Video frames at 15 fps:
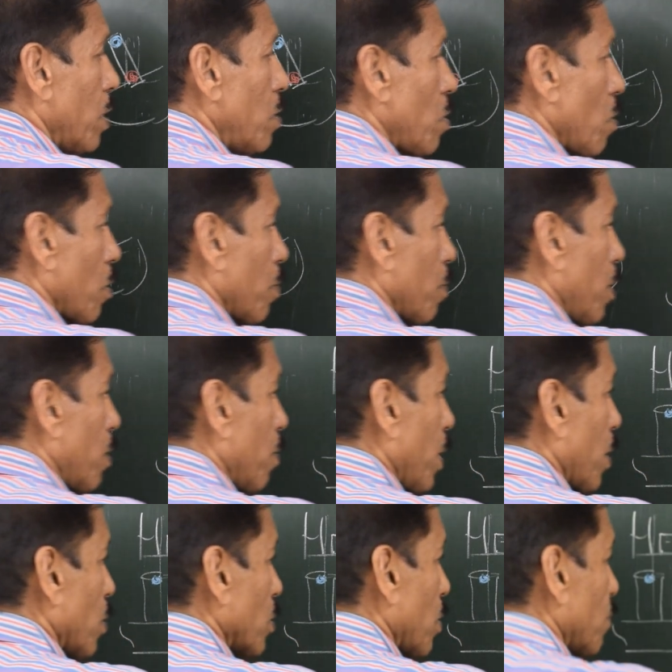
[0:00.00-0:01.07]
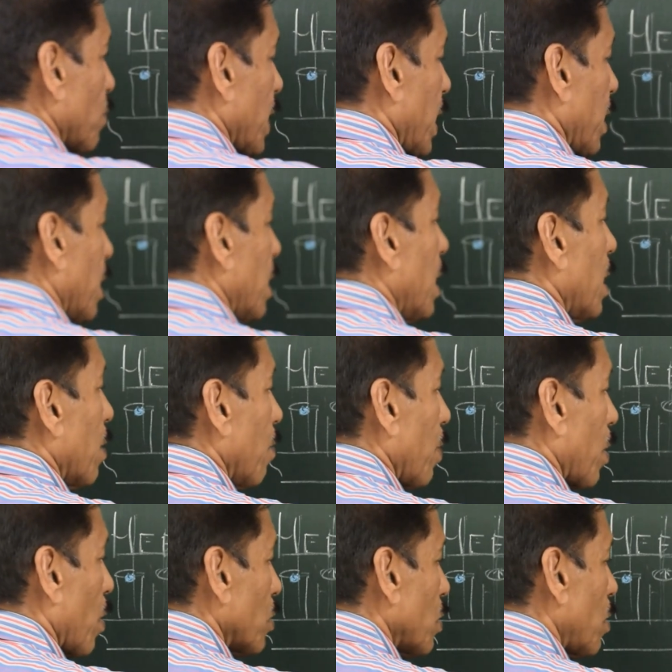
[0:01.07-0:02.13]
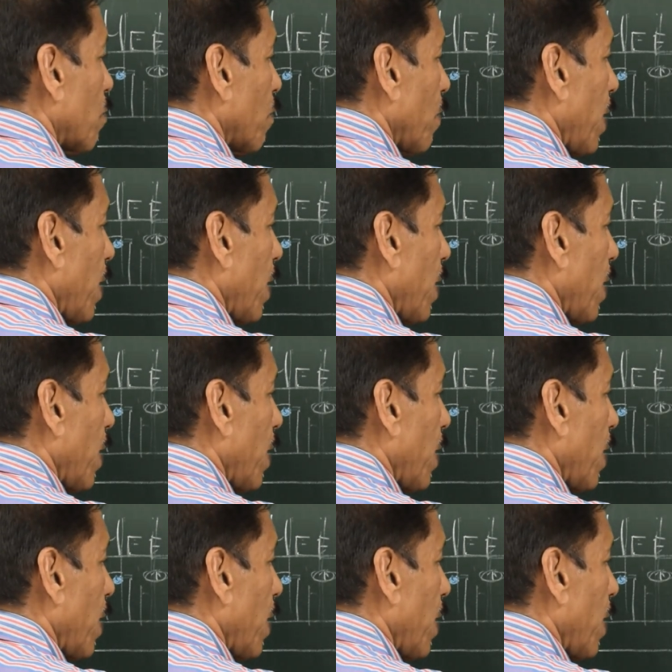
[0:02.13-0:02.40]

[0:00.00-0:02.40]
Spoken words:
not talking about because of Z, because of